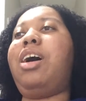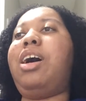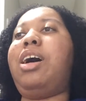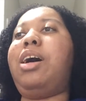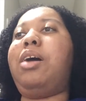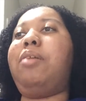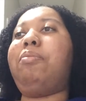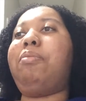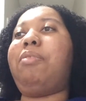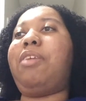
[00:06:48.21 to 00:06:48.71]

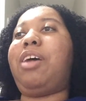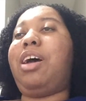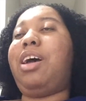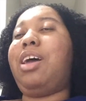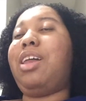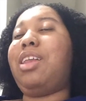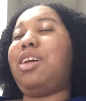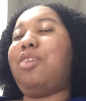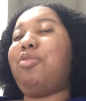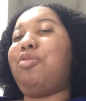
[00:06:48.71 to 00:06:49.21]
Um,
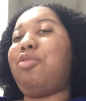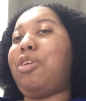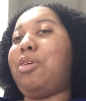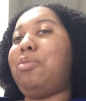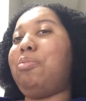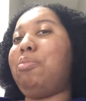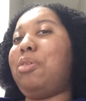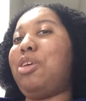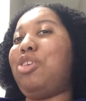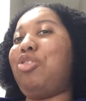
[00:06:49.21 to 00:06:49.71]
I love
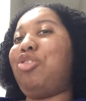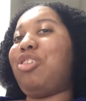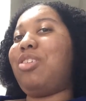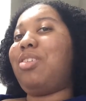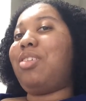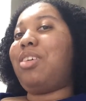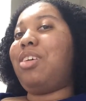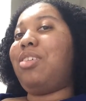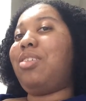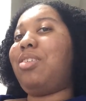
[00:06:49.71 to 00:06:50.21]
them, but
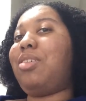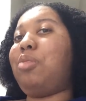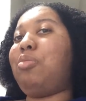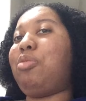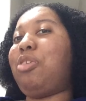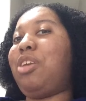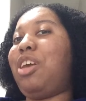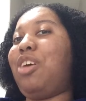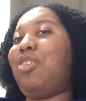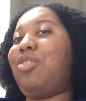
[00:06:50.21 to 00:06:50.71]
just because
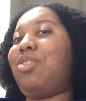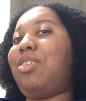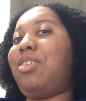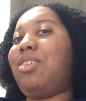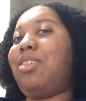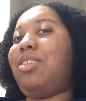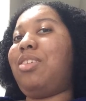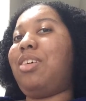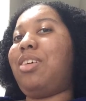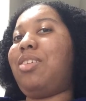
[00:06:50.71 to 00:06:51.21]
someone else
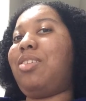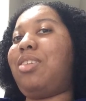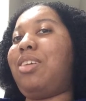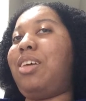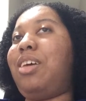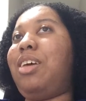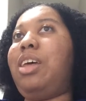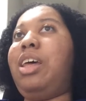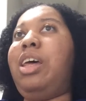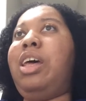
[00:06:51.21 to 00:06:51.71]

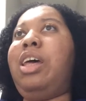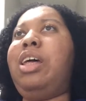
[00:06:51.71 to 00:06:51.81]
doesn't,